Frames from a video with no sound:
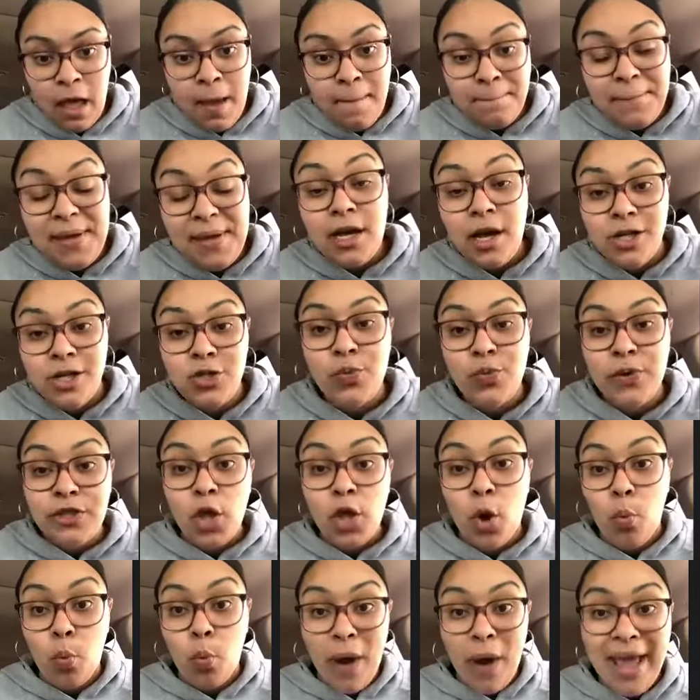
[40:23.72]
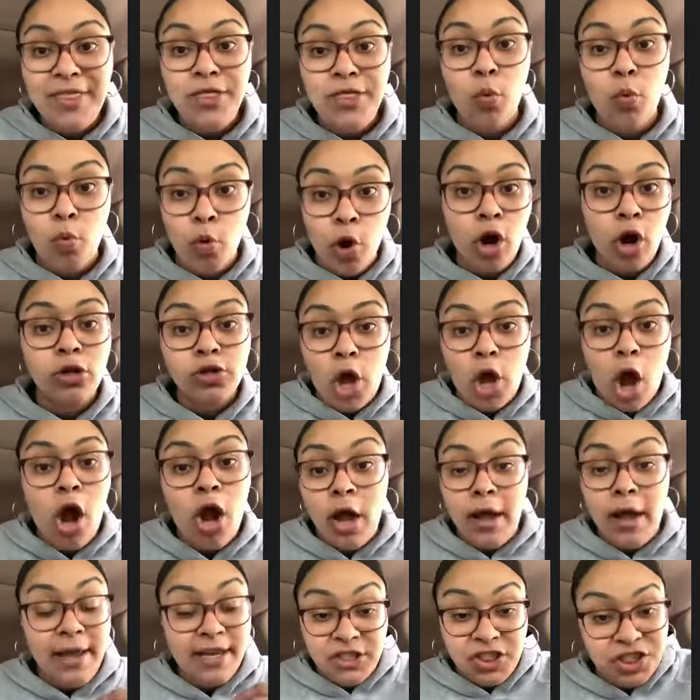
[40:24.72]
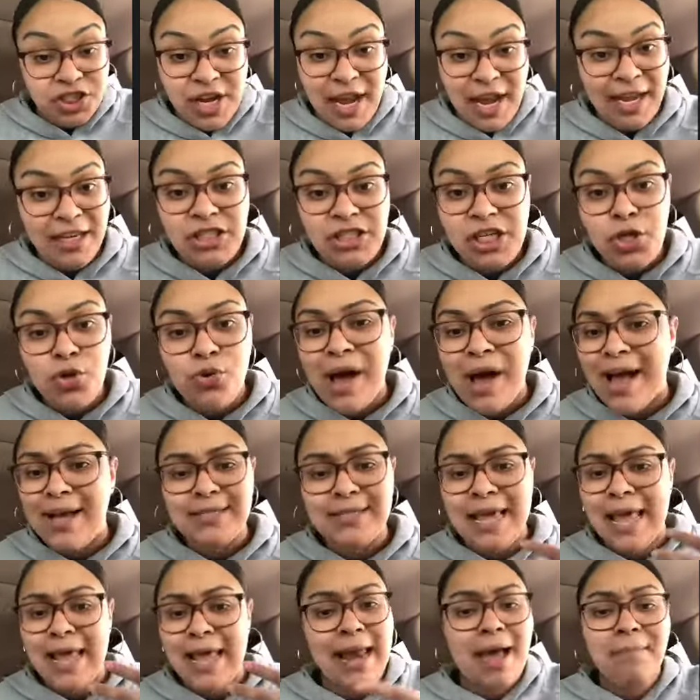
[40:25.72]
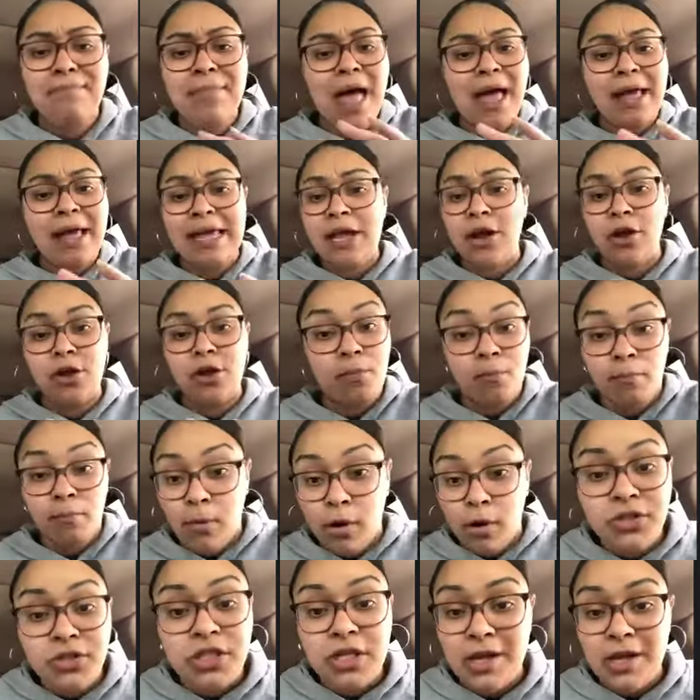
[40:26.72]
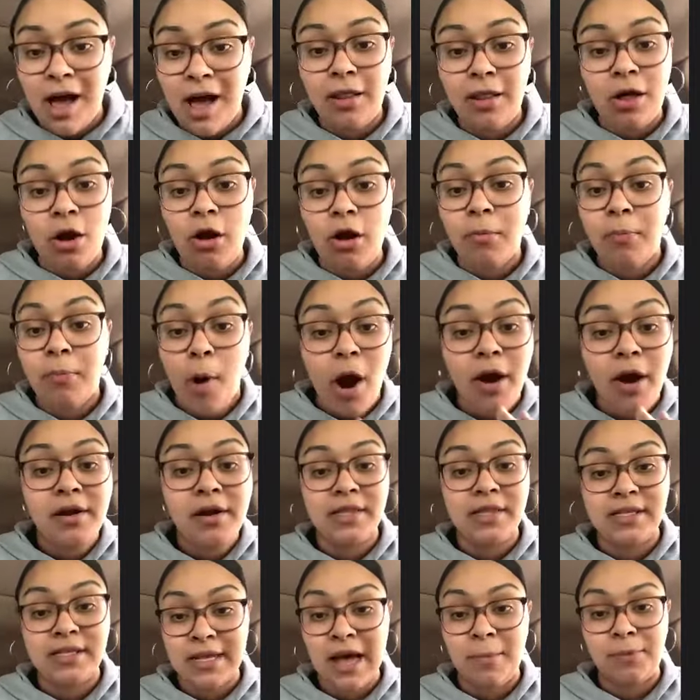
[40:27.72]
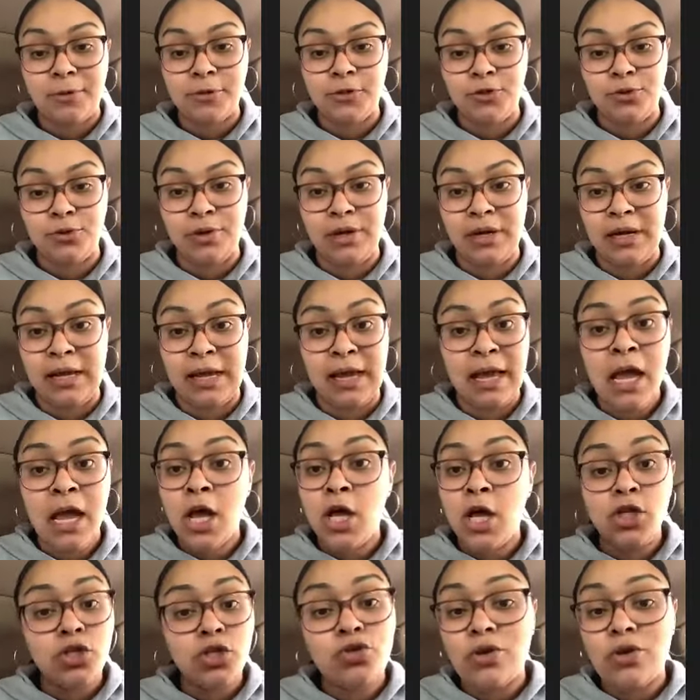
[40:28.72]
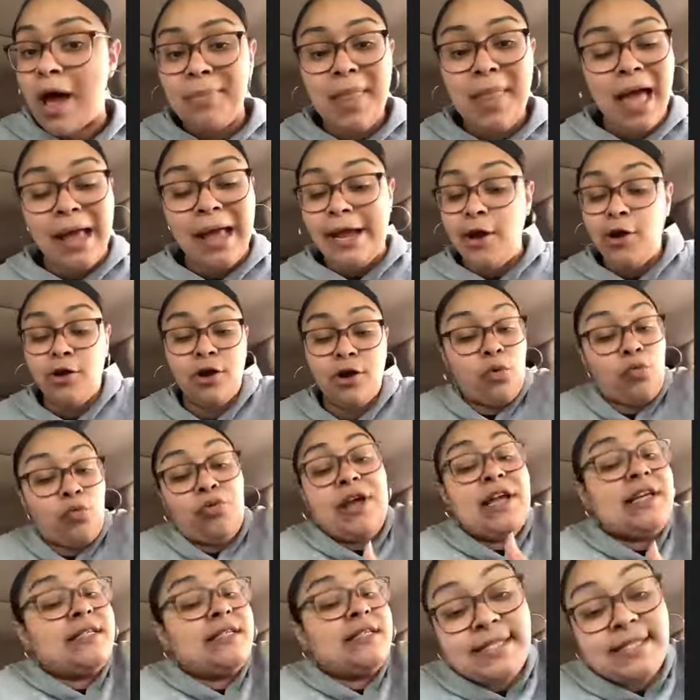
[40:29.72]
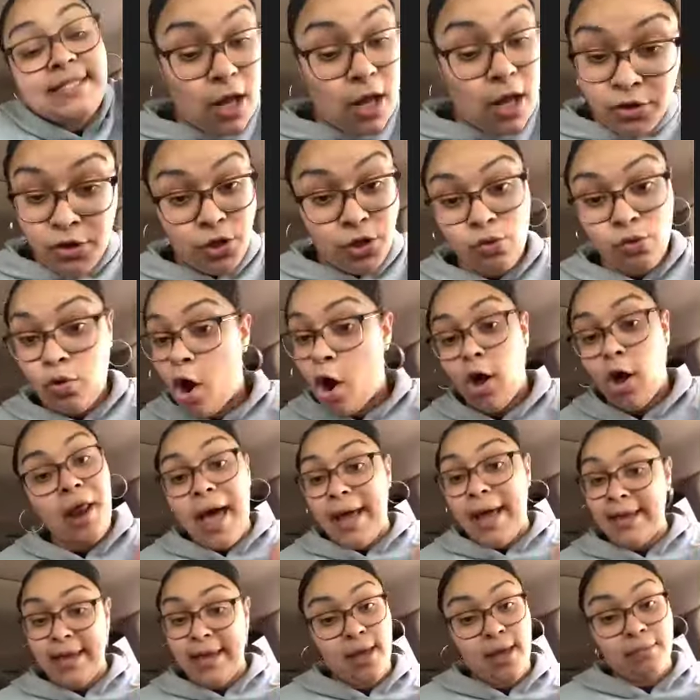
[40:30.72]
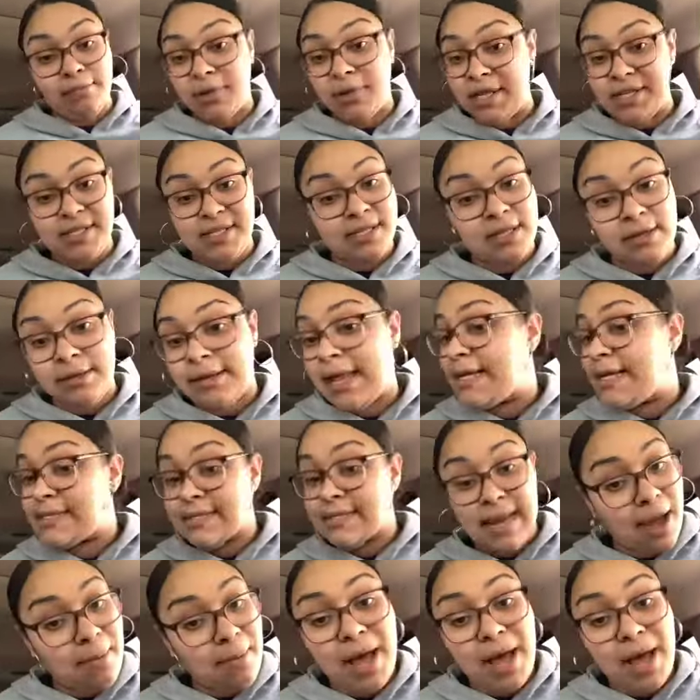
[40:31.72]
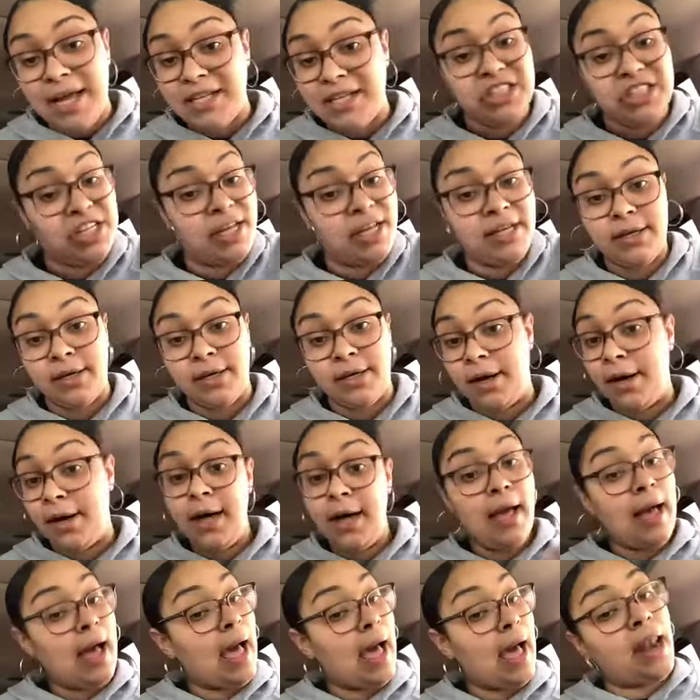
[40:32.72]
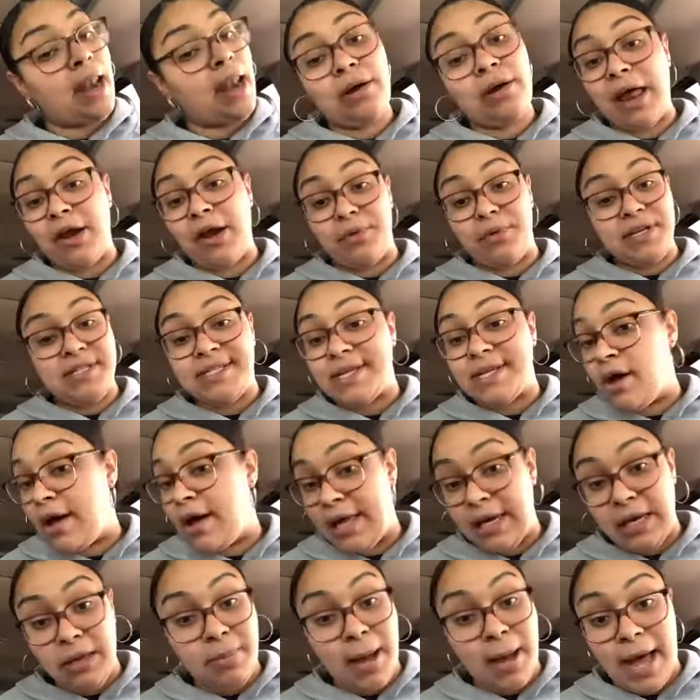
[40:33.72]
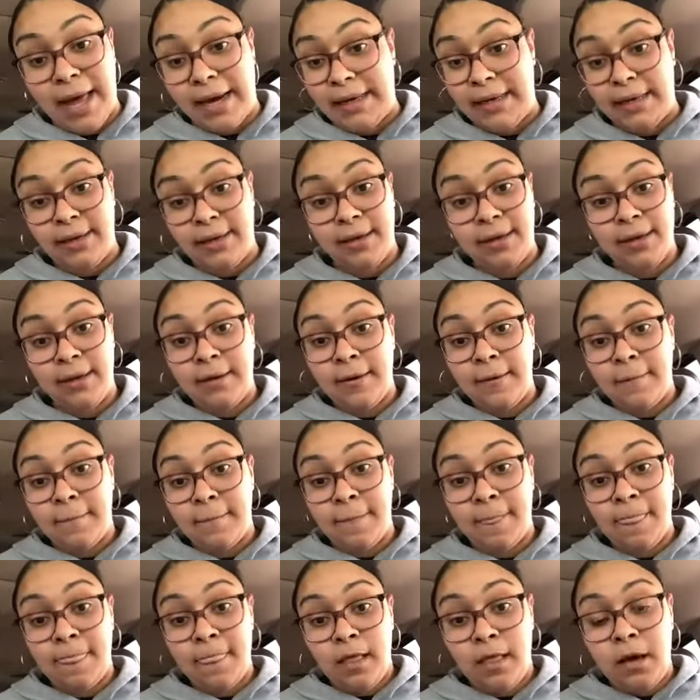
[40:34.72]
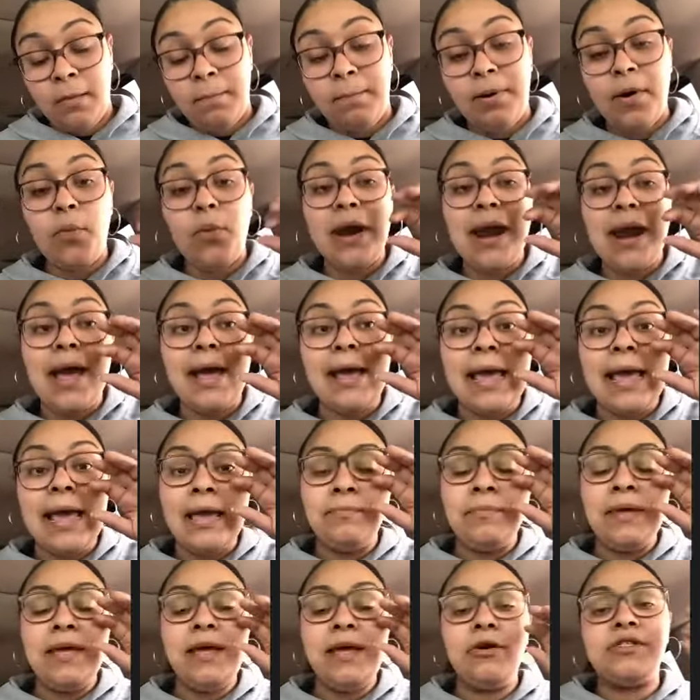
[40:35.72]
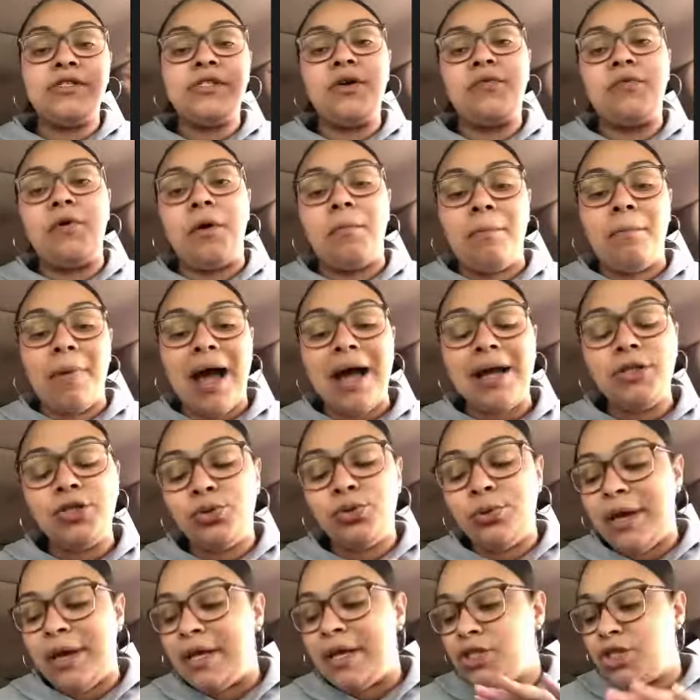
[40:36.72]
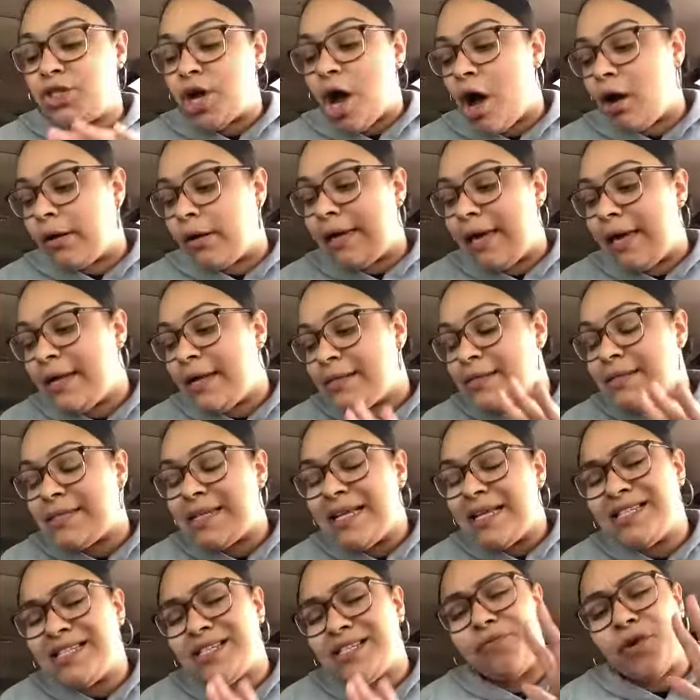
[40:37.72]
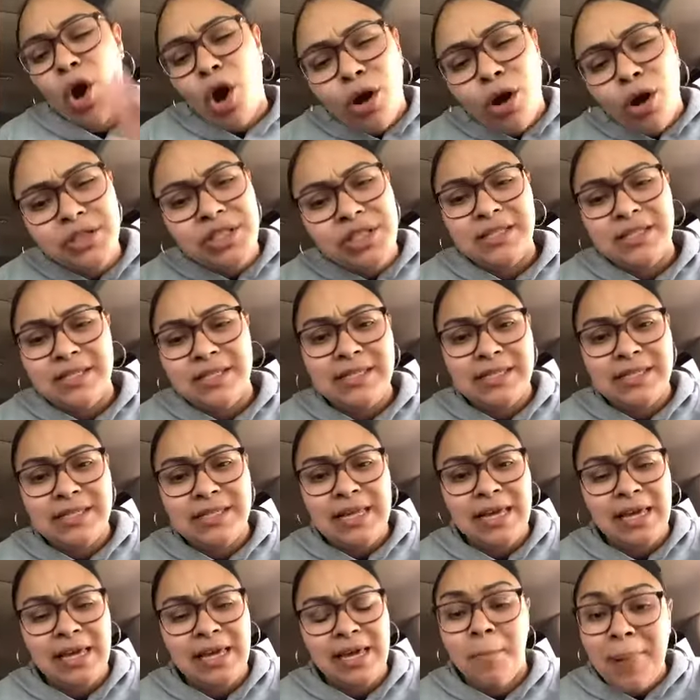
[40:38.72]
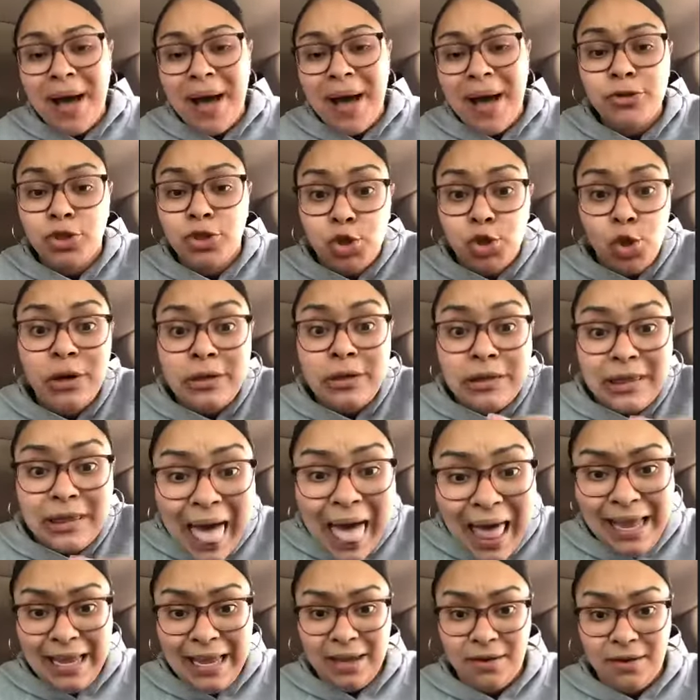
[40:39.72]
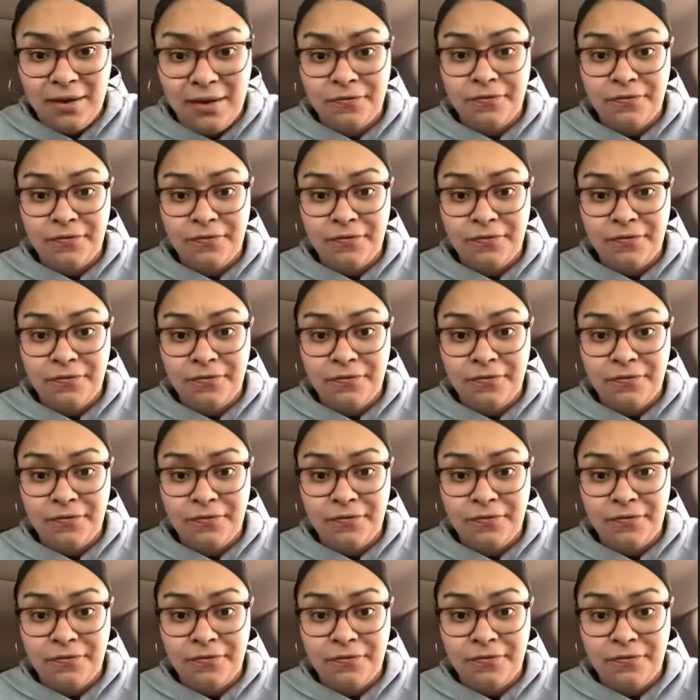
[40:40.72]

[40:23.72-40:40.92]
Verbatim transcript: because with the way the world is changing, you guys, and I'm not here, most of y'all are a part of this opportunity. So I'm not here to resell you on I am. Listen, that's not my agenda. I don't got to resell anybody. But what I am here to remind you is y'all get a sense of urgency about your life.